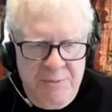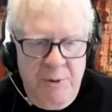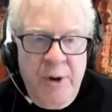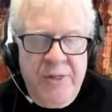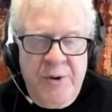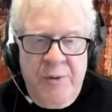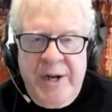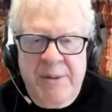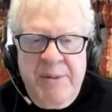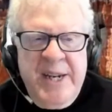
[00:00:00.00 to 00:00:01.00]
this point,
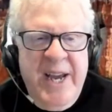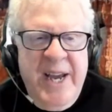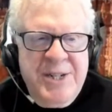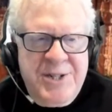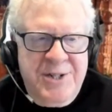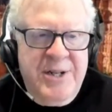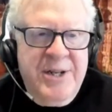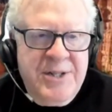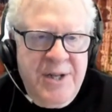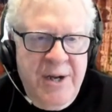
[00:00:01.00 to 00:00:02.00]
the
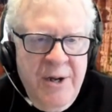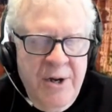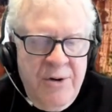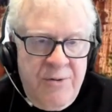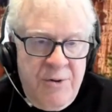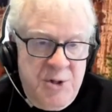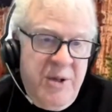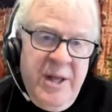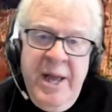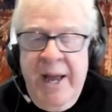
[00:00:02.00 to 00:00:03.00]
recommendation is,
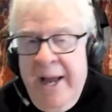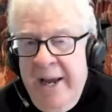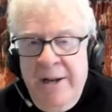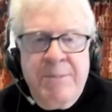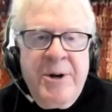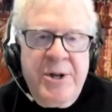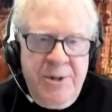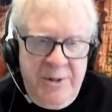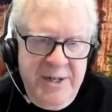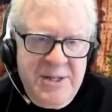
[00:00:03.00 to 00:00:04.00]
first of all,
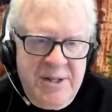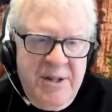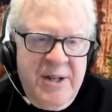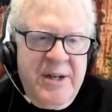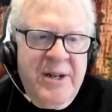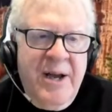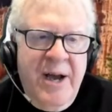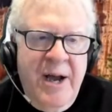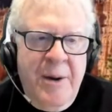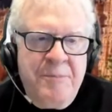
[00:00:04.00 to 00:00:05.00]
anybody on
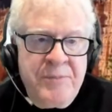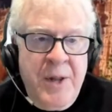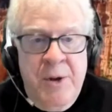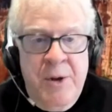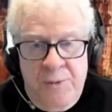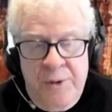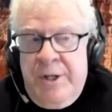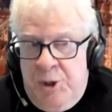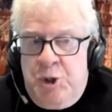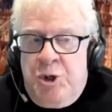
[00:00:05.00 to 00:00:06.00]
insulin
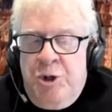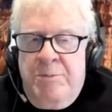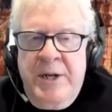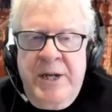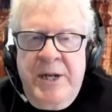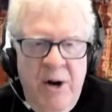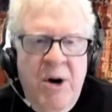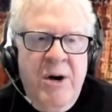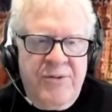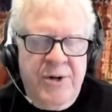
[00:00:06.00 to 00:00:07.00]
really should
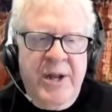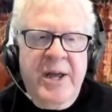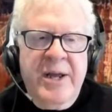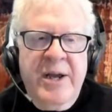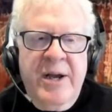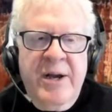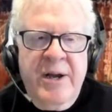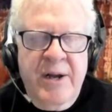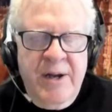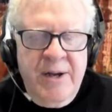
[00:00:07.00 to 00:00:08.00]
be offered
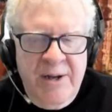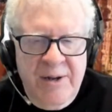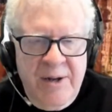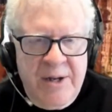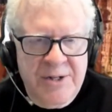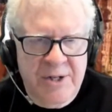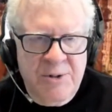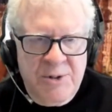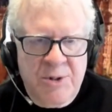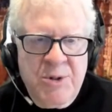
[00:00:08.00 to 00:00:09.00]
a
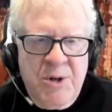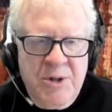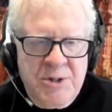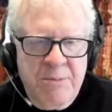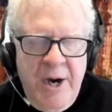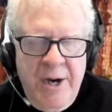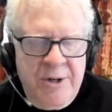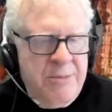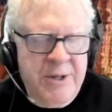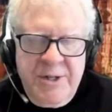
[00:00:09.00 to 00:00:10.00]
continuous glucose
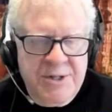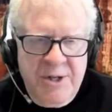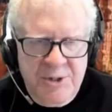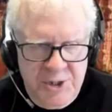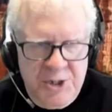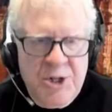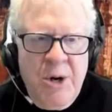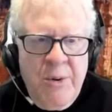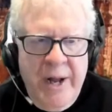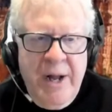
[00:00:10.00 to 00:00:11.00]
monitor because they're
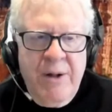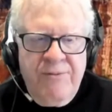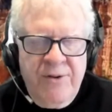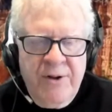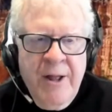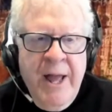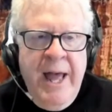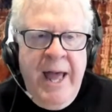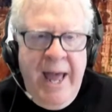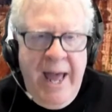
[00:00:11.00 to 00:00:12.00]
just so
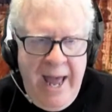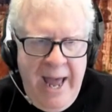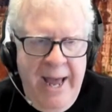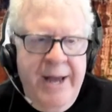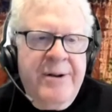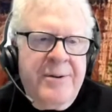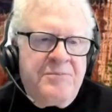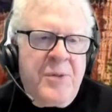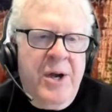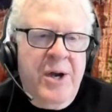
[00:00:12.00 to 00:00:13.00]
helpful.
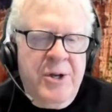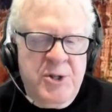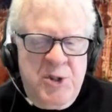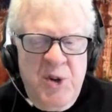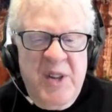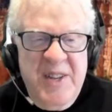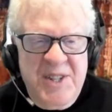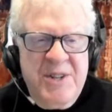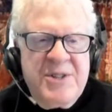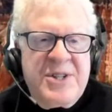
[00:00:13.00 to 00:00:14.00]
And you
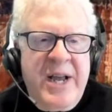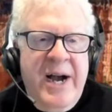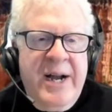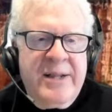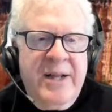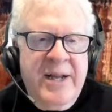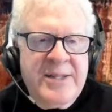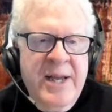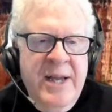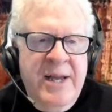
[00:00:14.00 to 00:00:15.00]
saw in this year's
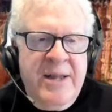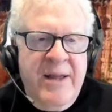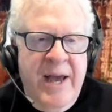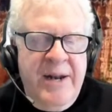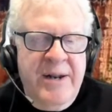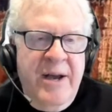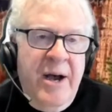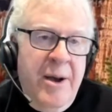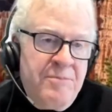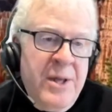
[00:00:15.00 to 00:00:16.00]
guidelines that